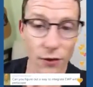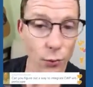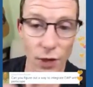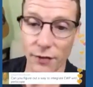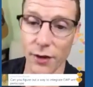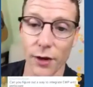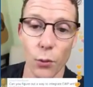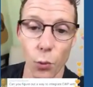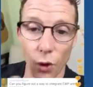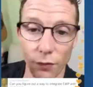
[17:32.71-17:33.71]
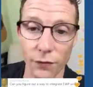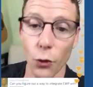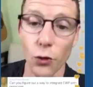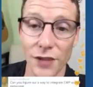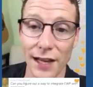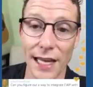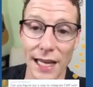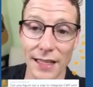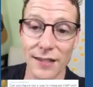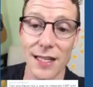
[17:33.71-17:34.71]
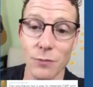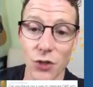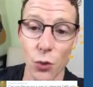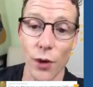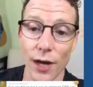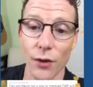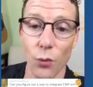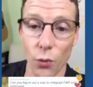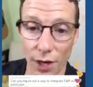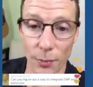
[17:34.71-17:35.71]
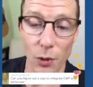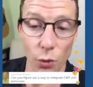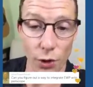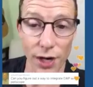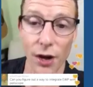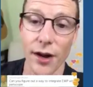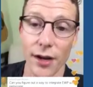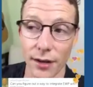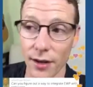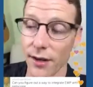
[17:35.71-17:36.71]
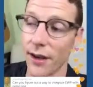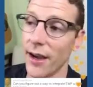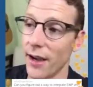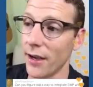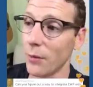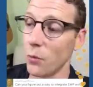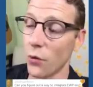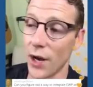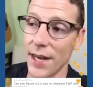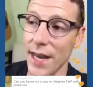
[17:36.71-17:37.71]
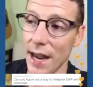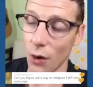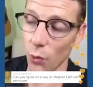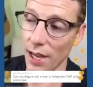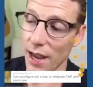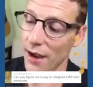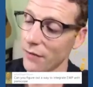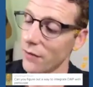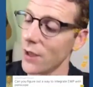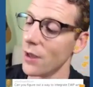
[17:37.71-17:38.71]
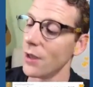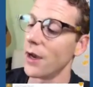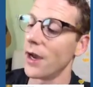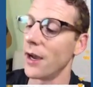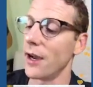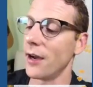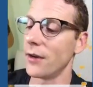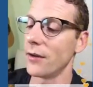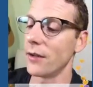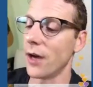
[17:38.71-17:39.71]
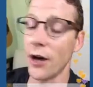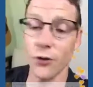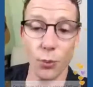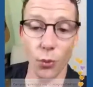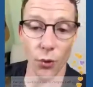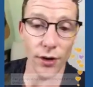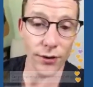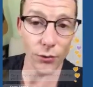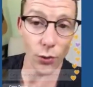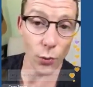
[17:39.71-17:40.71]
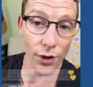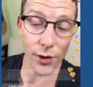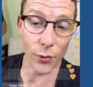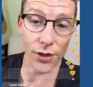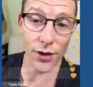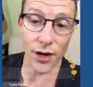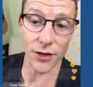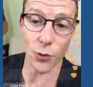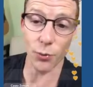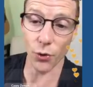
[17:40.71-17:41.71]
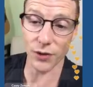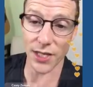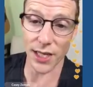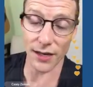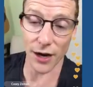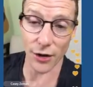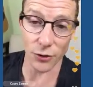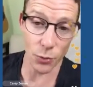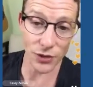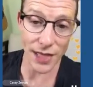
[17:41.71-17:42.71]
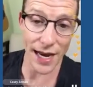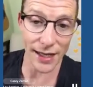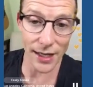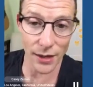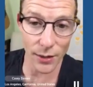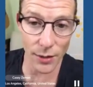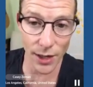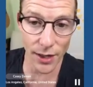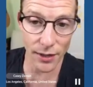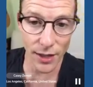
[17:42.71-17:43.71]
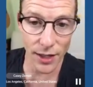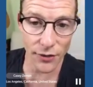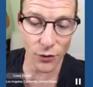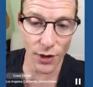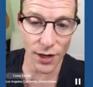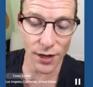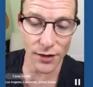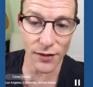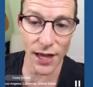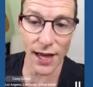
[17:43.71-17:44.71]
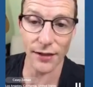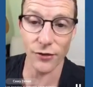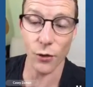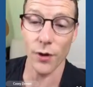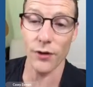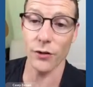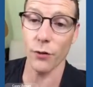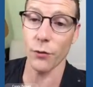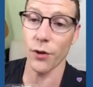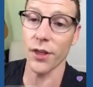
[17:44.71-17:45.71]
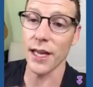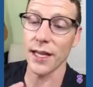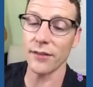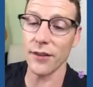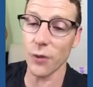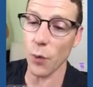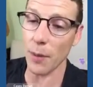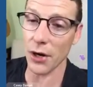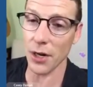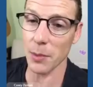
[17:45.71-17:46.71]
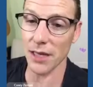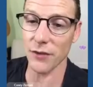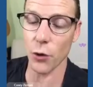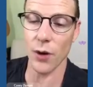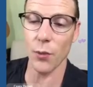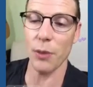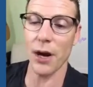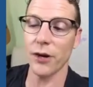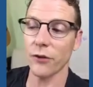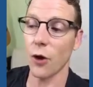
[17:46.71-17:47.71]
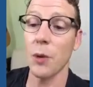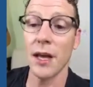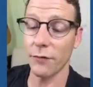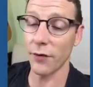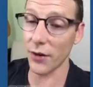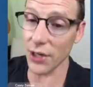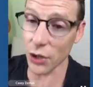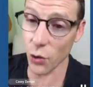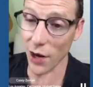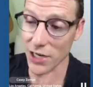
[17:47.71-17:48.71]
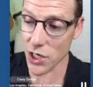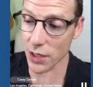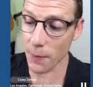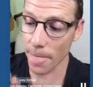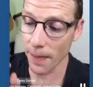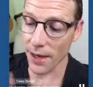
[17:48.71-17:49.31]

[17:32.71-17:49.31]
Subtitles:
We have a full dedicated team to it. We're going to be working on it. Right now we have Entreport. We're working with Entreport to get Entreport tagging integrated into that, so on and so forth. Is Easy Webinar going to be integrated with Periscope? Very good question.